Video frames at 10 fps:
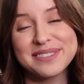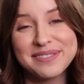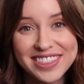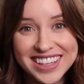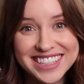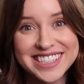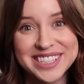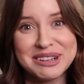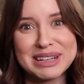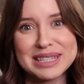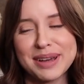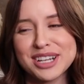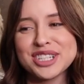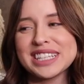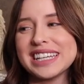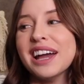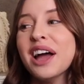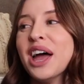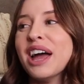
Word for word: a fun thing to do, especially